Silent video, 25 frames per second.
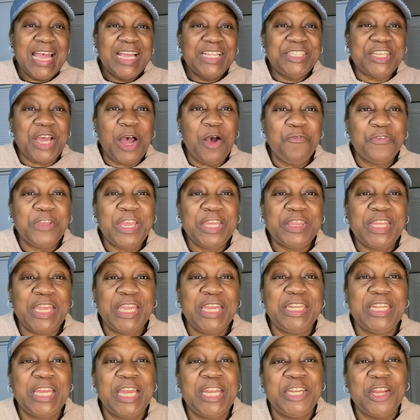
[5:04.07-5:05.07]
Don't forget to
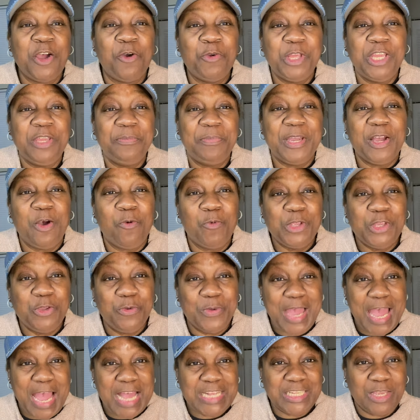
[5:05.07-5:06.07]
hit that noty bell where you
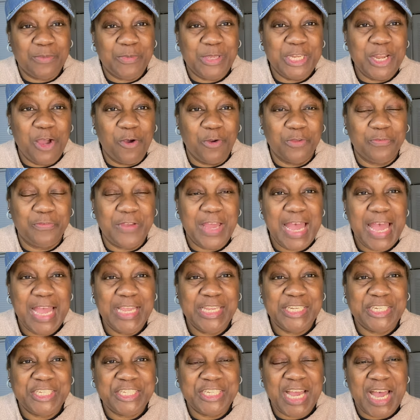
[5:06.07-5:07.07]
guys can be
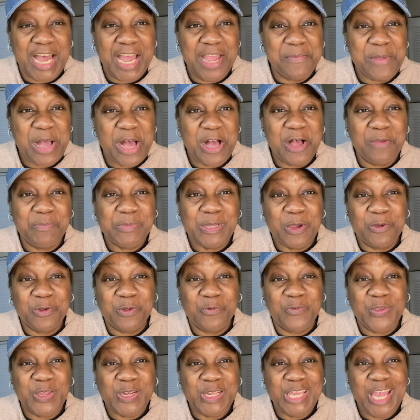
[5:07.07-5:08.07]
notified each time I upload
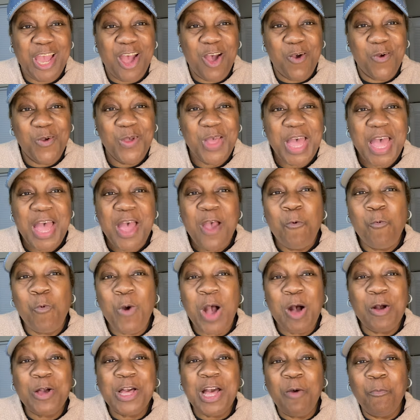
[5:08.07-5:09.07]
a video.
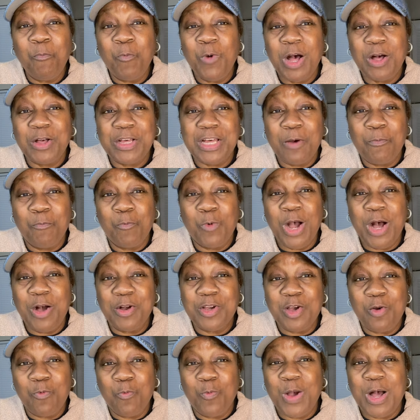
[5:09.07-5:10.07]
Welcome, welcome,
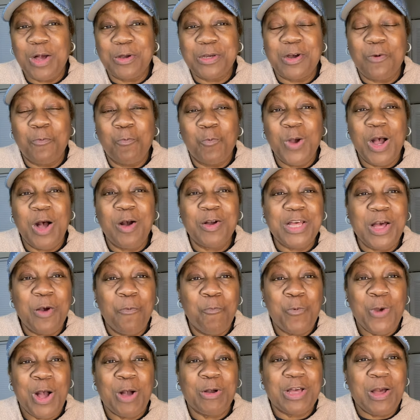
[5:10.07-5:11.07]
welcome, welcome,
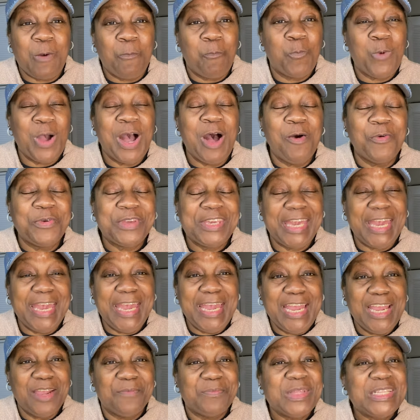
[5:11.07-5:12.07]
welcome, welcome, welcome
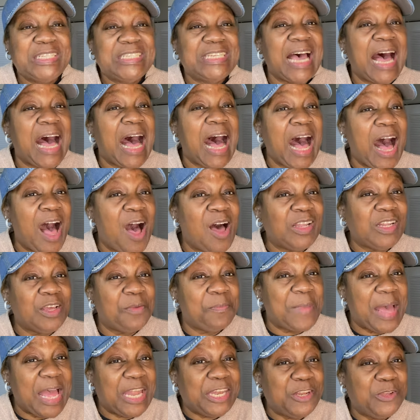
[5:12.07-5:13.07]
to all
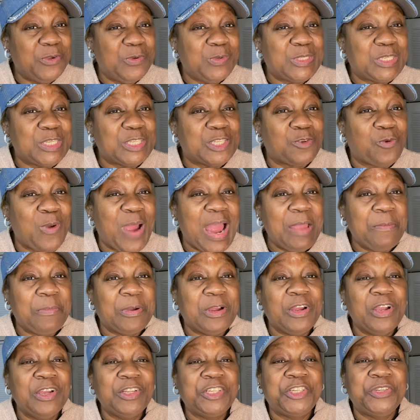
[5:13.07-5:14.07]
of my new
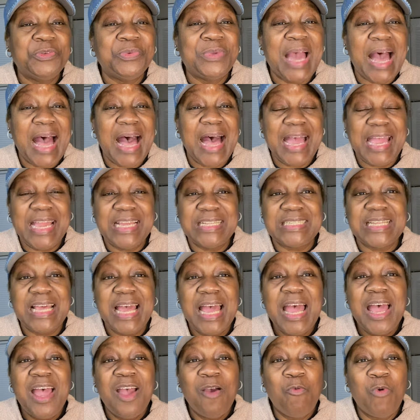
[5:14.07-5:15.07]
subscribers, you guys.
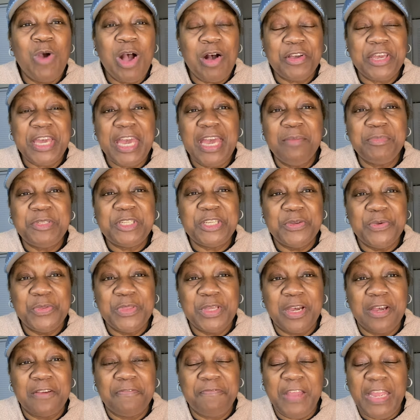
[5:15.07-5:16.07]
Welcome to
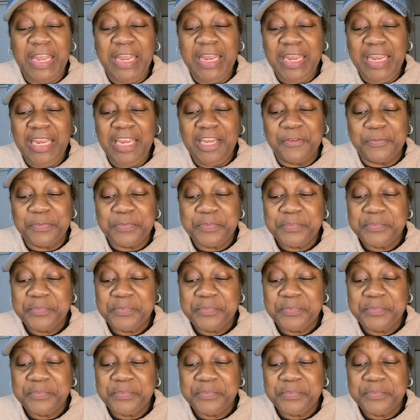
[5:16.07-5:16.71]
the fam.